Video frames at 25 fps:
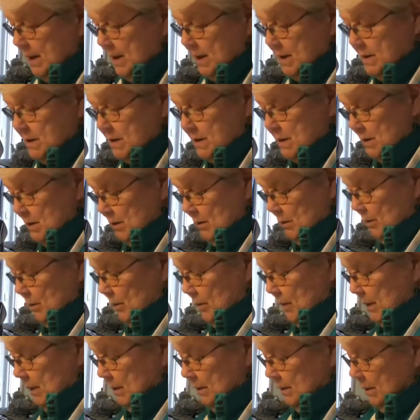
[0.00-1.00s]
So
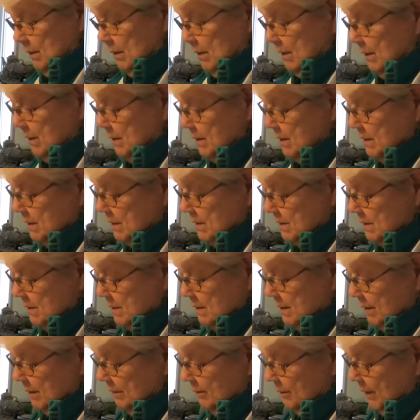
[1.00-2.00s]
we'll
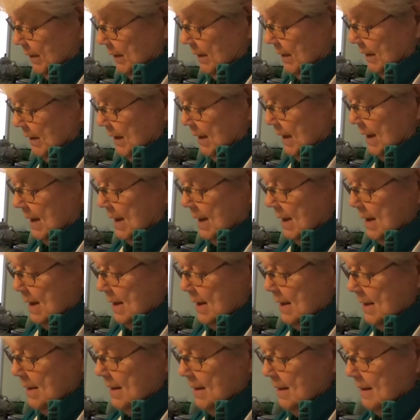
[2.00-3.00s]
start with an
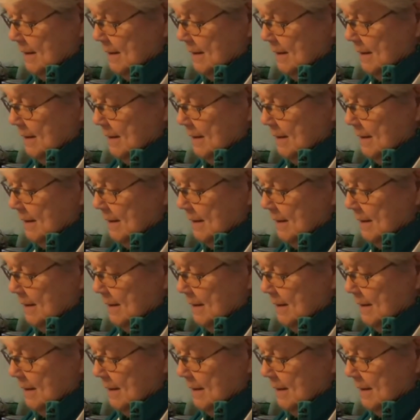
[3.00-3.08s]
egg.